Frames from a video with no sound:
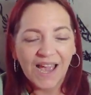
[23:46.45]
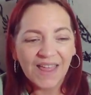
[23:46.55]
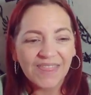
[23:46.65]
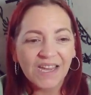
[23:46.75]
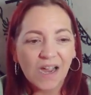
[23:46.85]
I
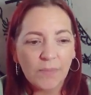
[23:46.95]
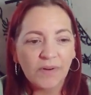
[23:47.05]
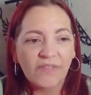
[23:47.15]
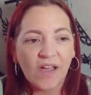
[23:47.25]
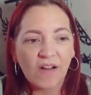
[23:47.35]
think I
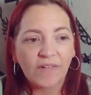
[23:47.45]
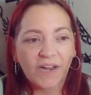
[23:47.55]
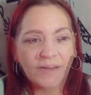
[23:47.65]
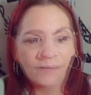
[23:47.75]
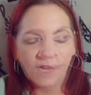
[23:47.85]
prefer
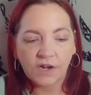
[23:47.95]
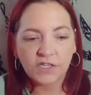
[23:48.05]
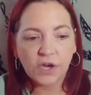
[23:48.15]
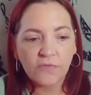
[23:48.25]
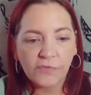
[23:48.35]
it. And I
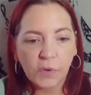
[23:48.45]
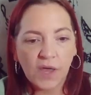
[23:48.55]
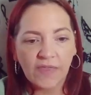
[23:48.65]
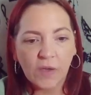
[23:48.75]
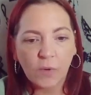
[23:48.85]
don't feel
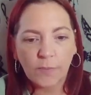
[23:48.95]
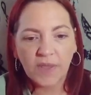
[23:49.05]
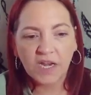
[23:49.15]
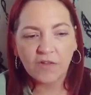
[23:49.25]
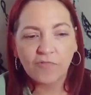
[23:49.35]
like there would be
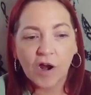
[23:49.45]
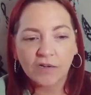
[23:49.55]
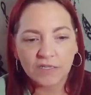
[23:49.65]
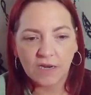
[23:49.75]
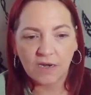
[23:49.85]
any
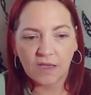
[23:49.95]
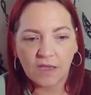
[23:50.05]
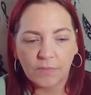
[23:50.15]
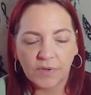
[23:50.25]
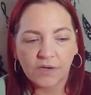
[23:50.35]
rugs in
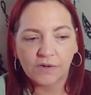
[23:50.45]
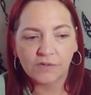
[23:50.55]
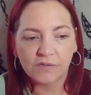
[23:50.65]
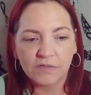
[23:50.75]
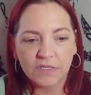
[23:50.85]
here
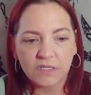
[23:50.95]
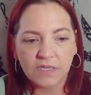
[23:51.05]
because